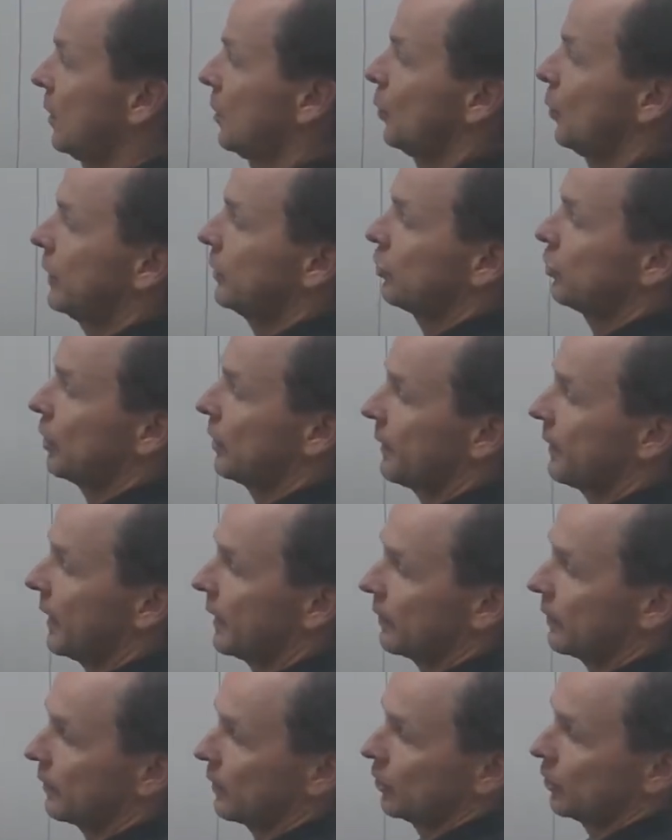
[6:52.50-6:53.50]
we turn
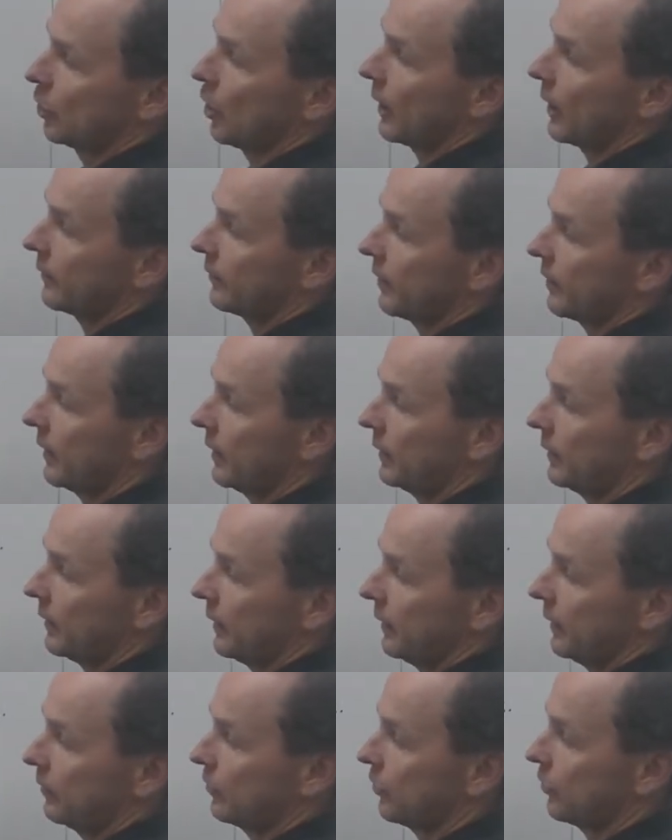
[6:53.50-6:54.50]
that 19
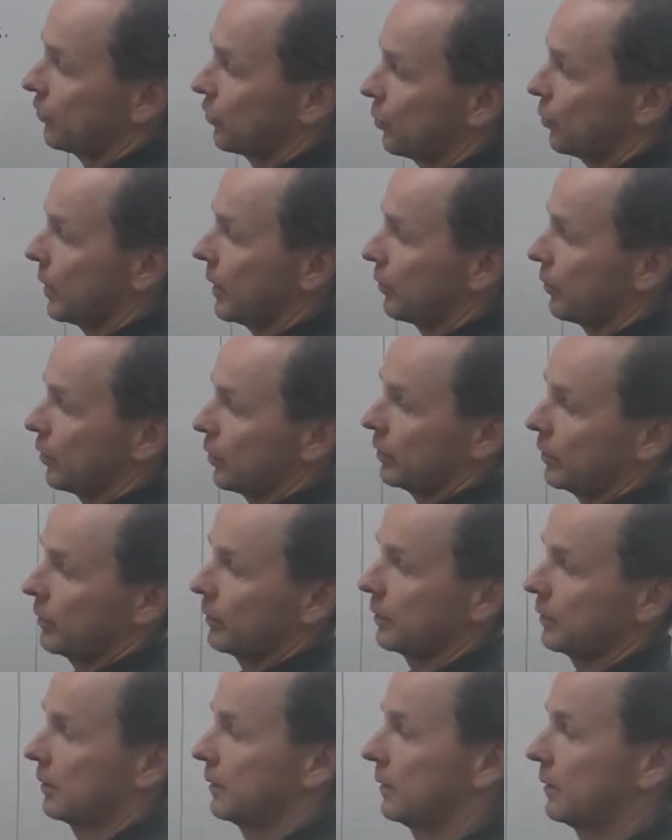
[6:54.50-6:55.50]
into square root.
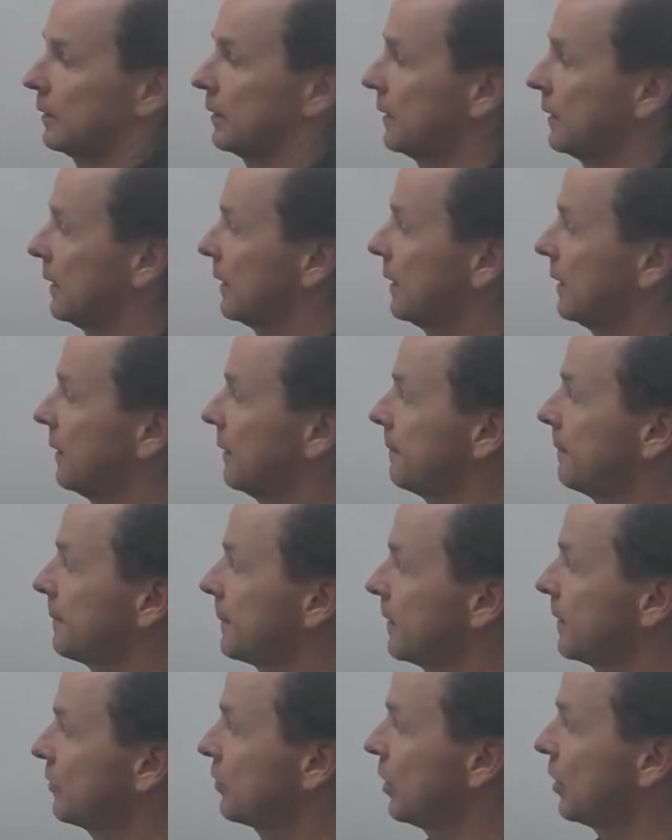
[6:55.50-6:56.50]

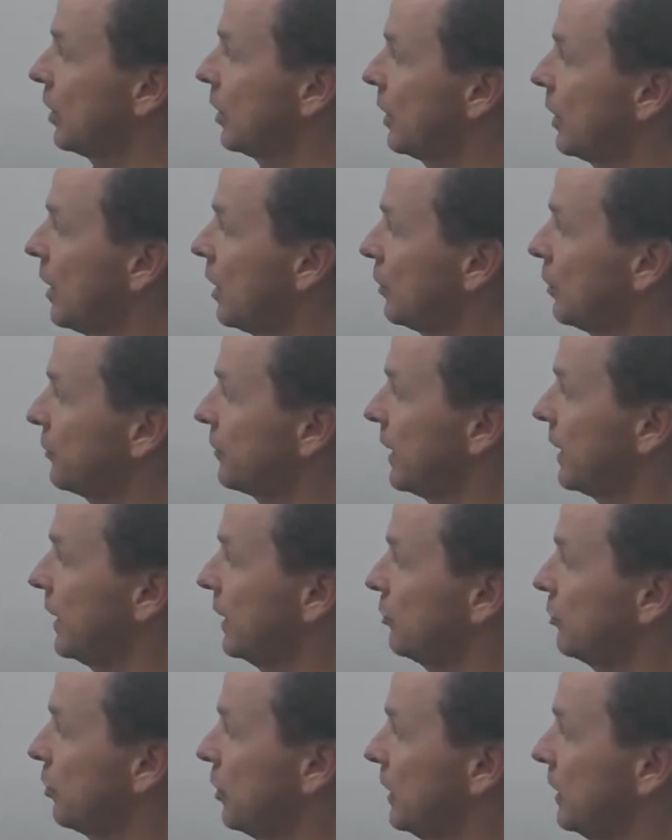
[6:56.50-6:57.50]
So I'll say
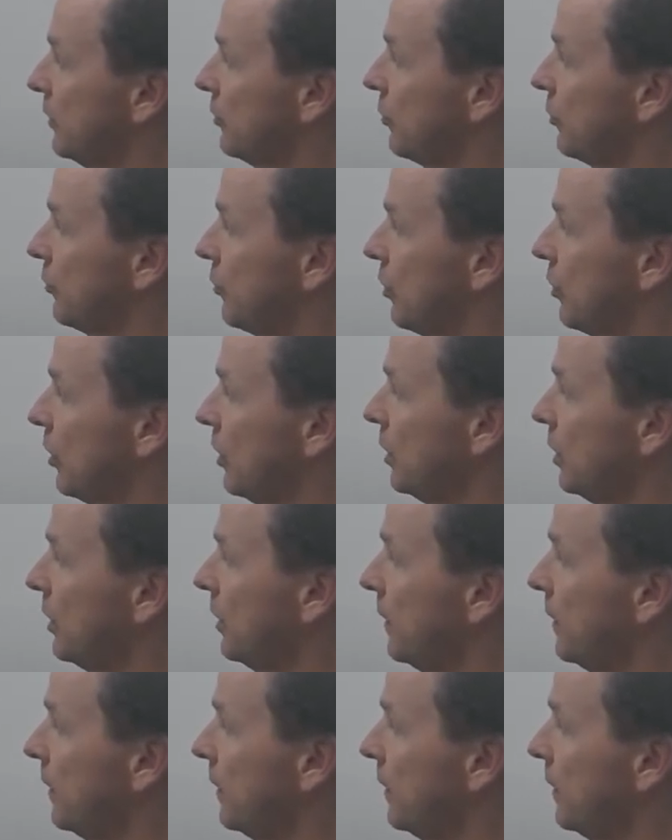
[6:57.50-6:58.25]
turn into third